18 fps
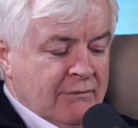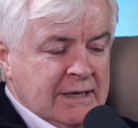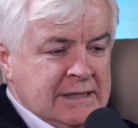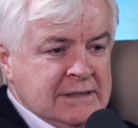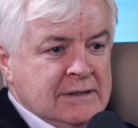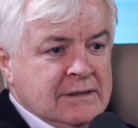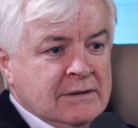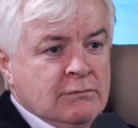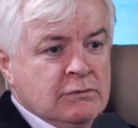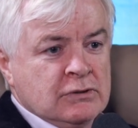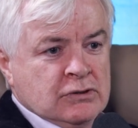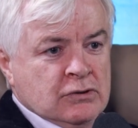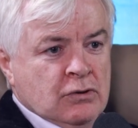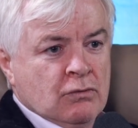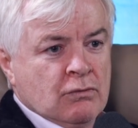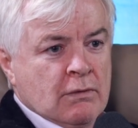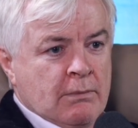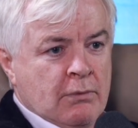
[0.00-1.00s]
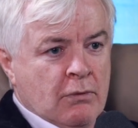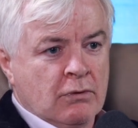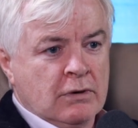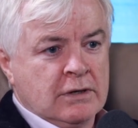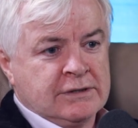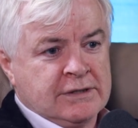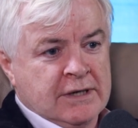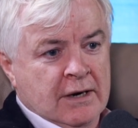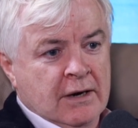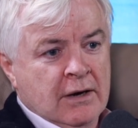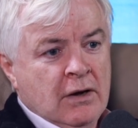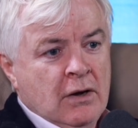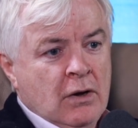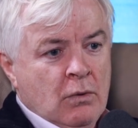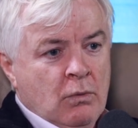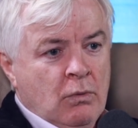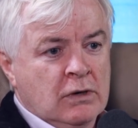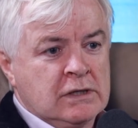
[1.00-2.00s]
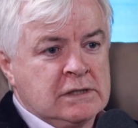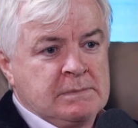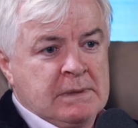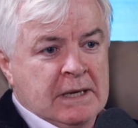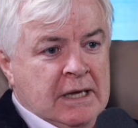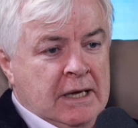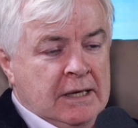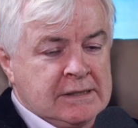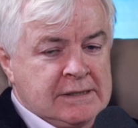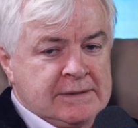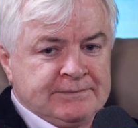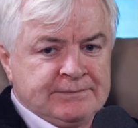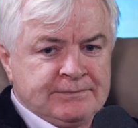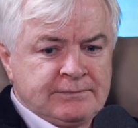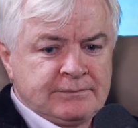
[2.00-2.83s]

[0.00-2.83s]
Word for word: the reason there was no reporters there was because